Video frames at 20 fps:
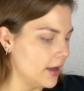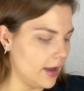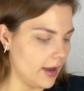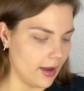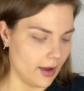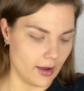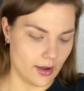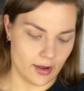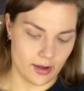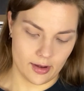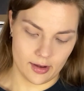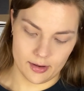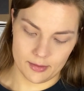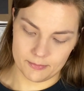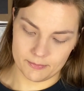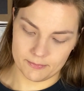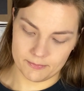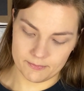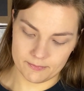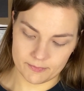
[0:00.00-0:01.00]

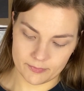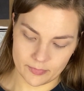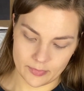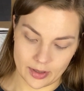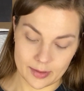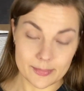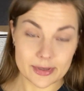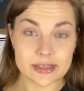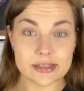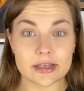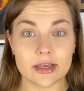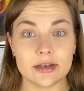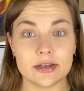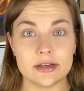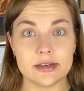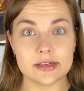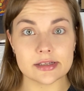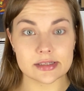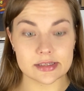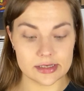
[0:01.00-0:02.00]
I'm excited
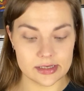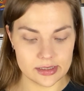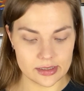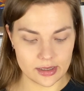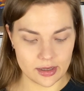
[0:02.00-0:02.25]
to see